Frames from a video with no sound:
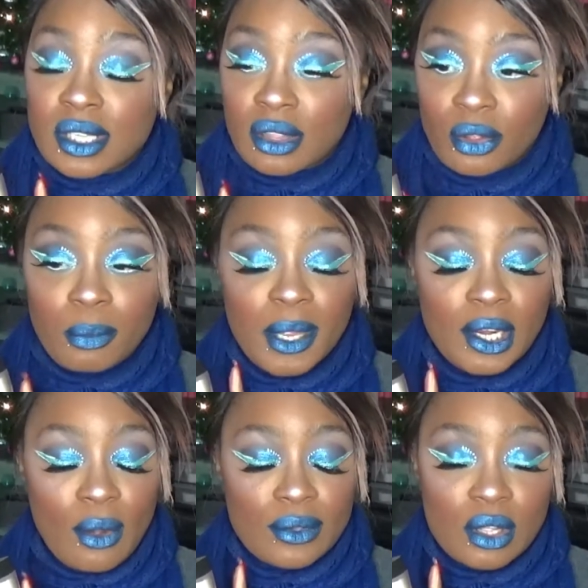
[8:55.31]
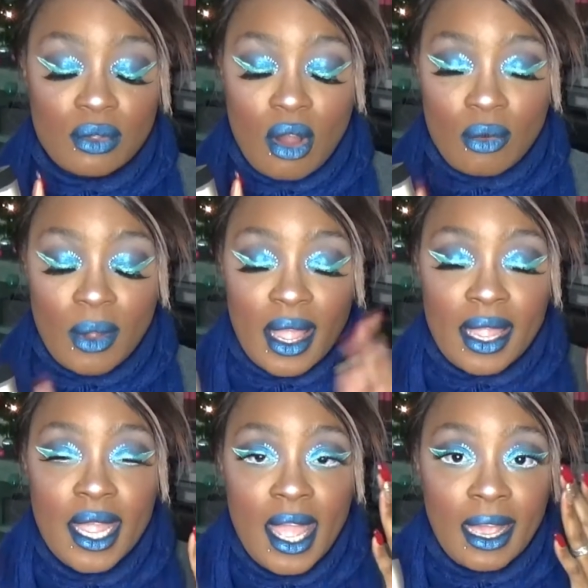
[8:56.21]
A little bit goes a long
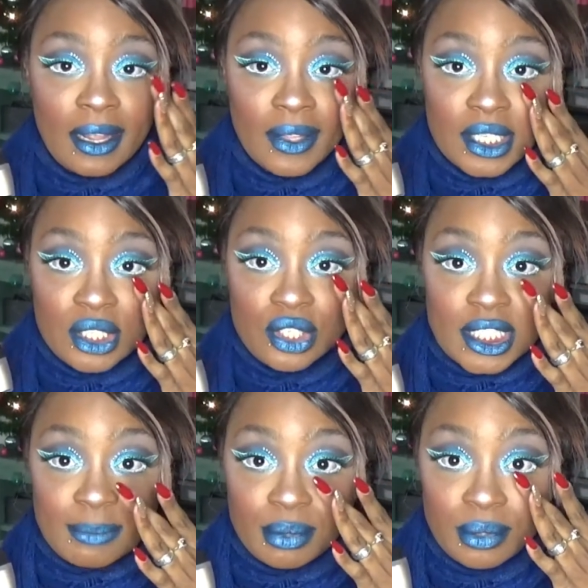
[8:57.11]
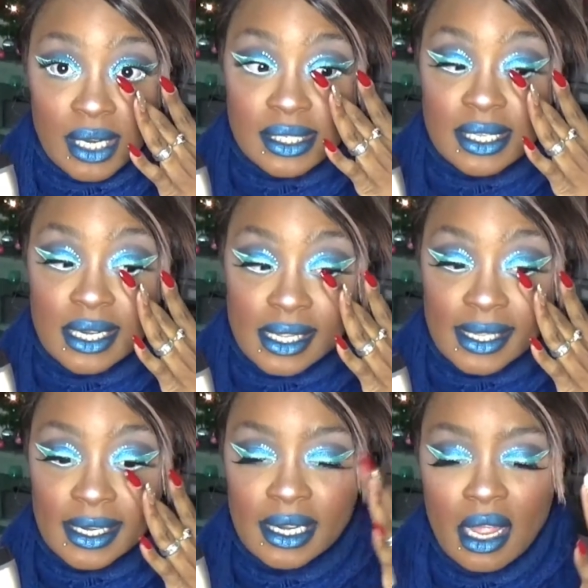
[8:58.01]
way, and I like to just press it
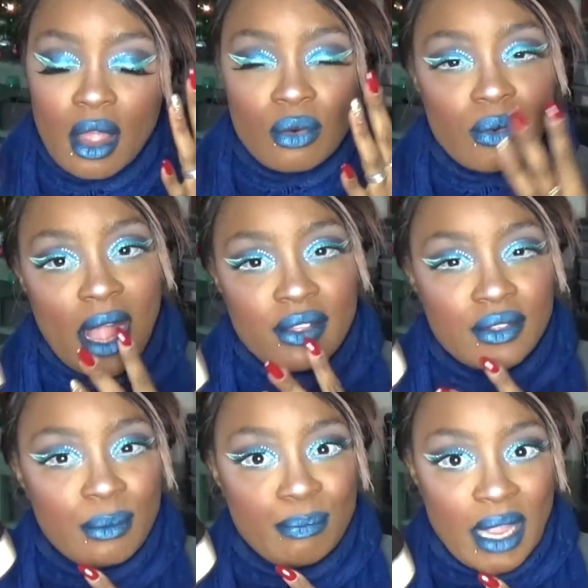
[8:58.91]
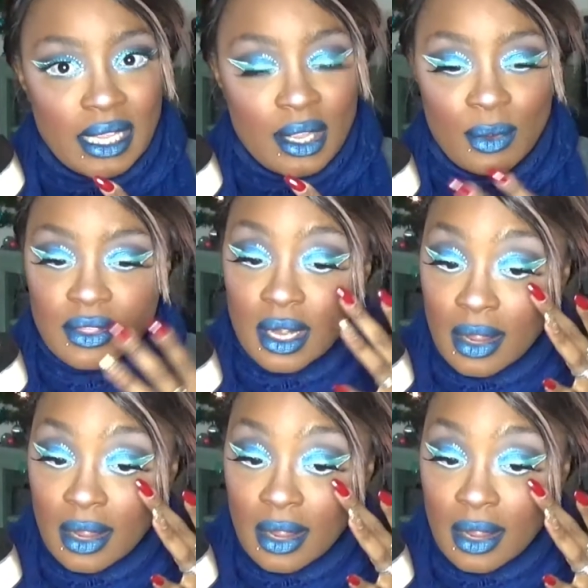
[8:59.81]
in rather than baking with it.